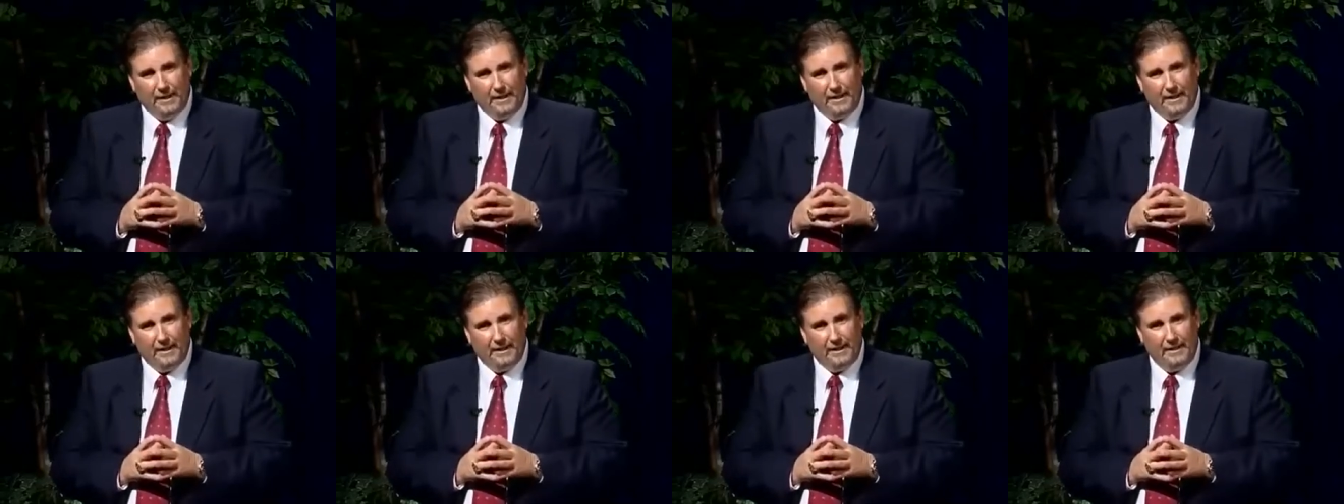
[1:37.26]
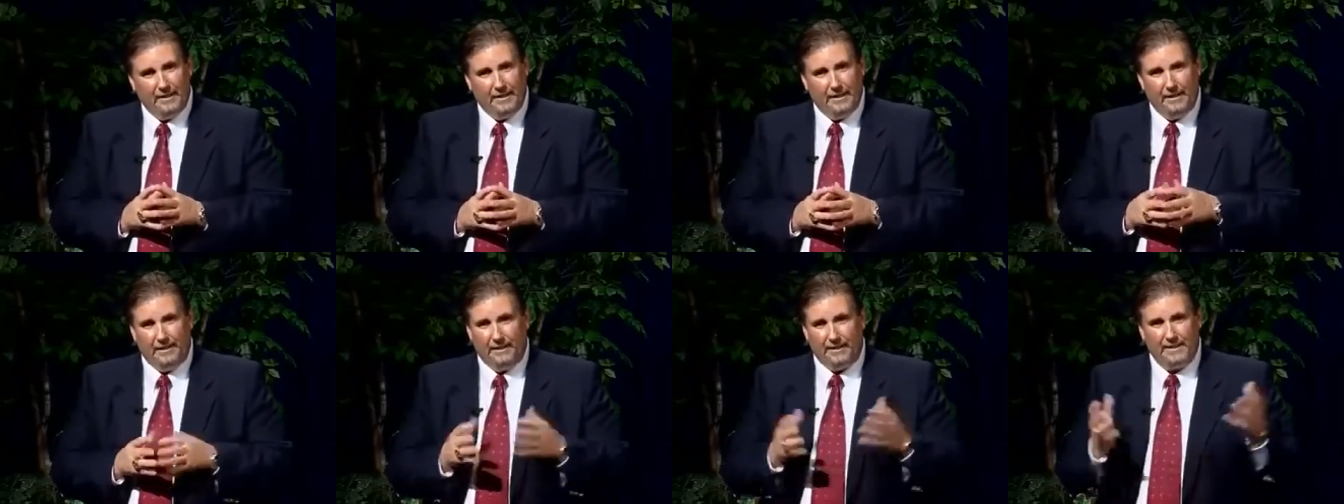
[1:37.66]

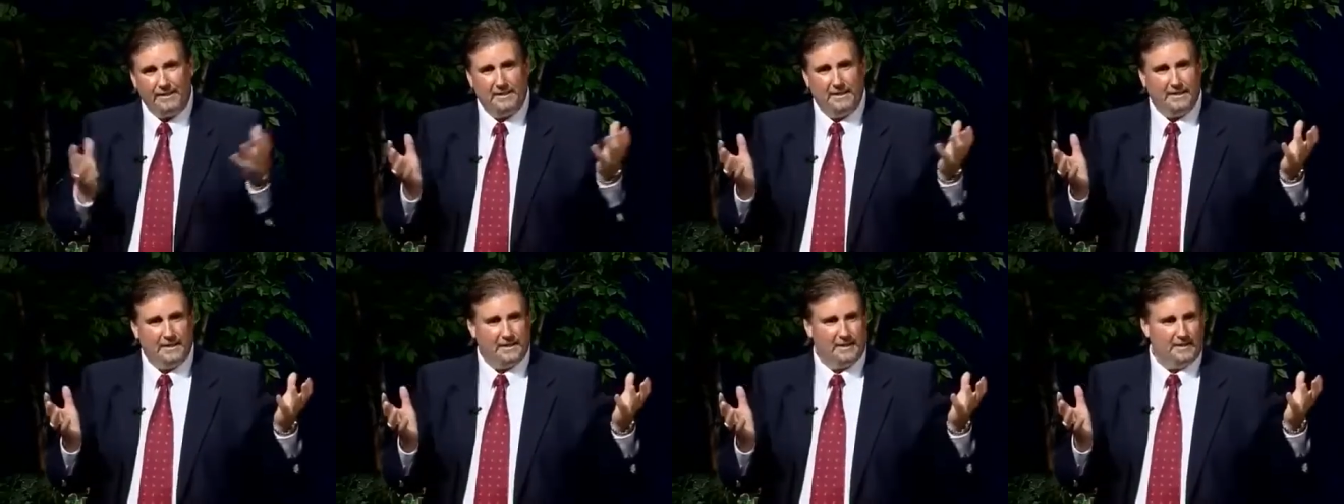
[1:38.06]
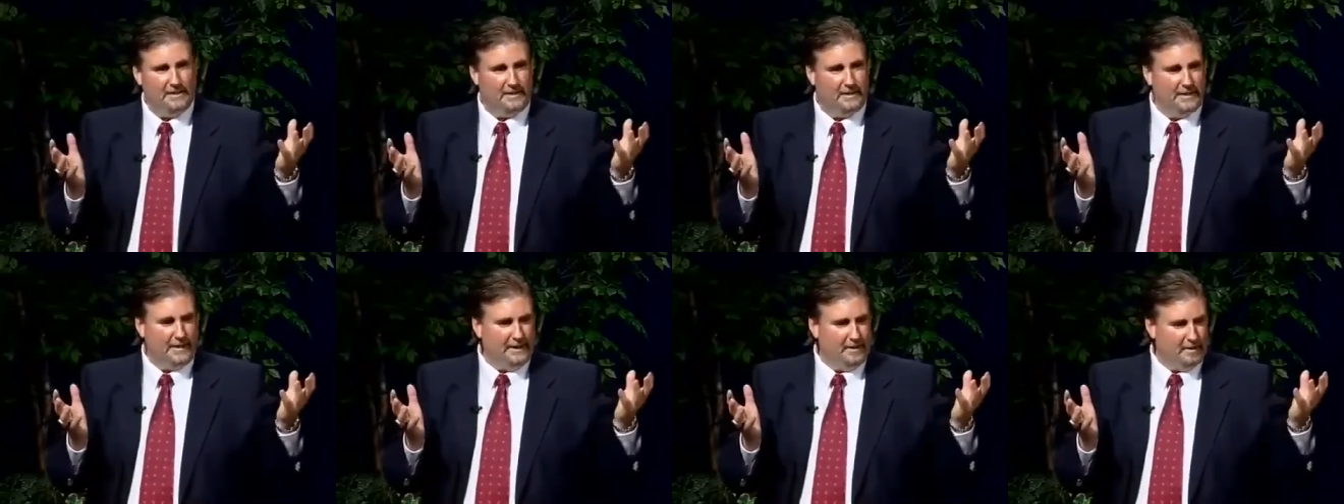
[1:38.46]
and then the 6th,
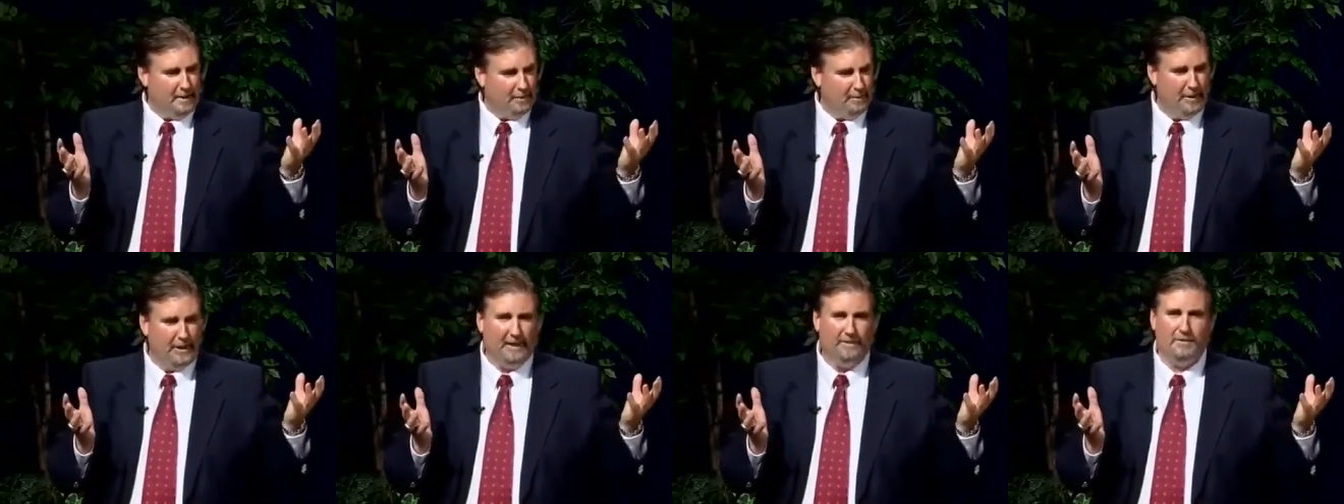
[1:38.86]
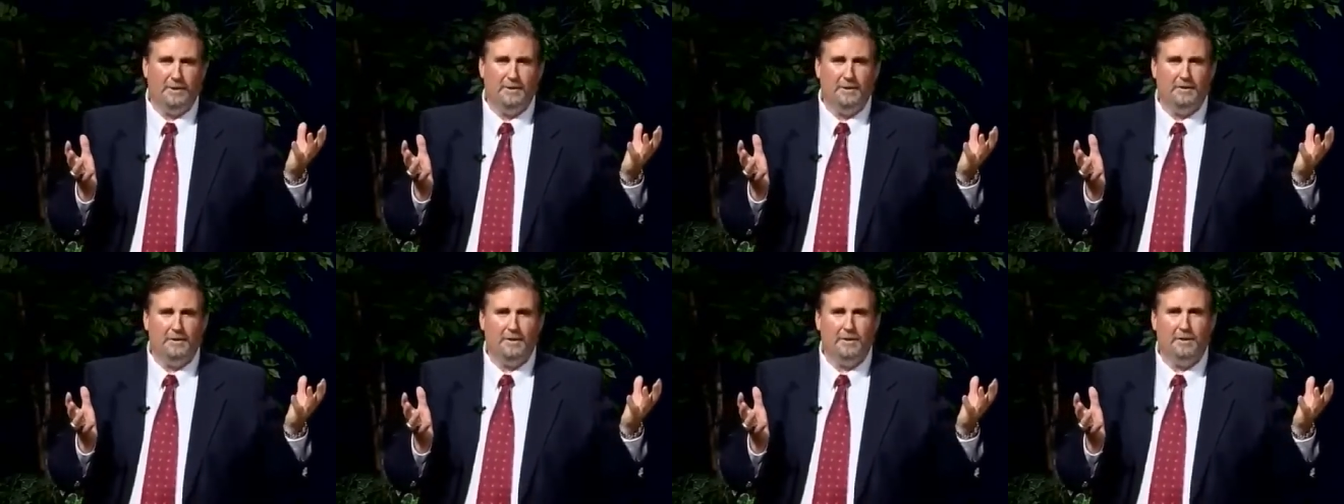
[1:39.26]
now all we have
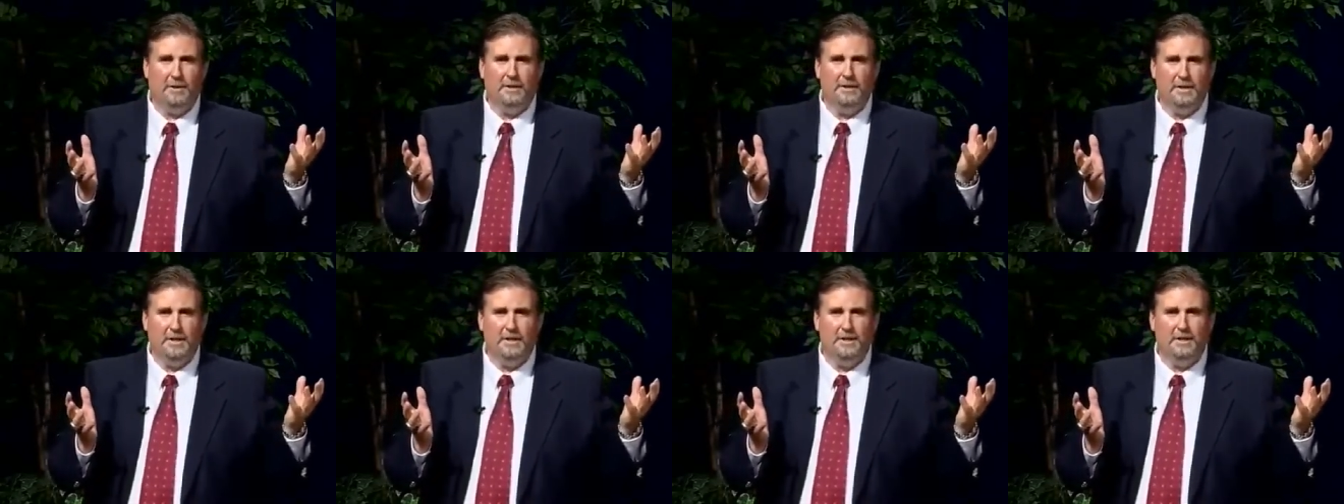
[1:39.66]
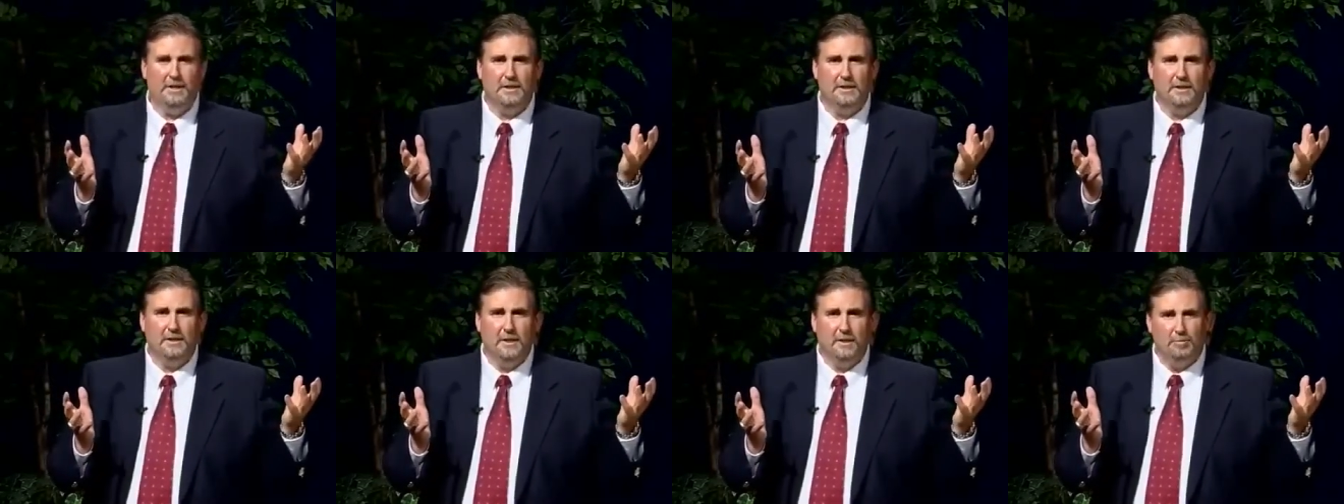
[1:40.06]
to do is start
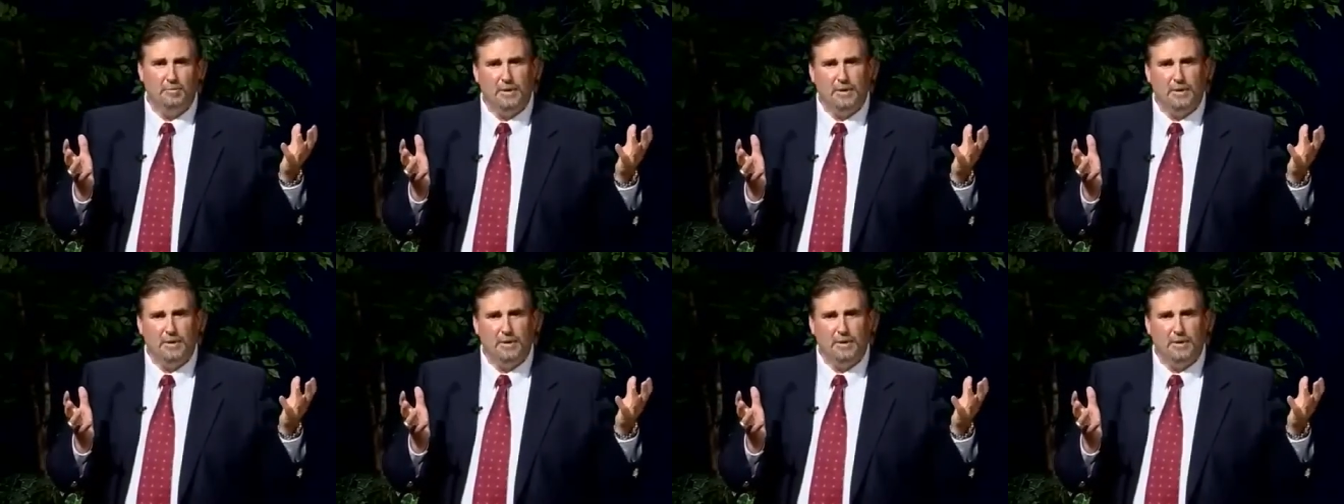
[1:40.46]
teaching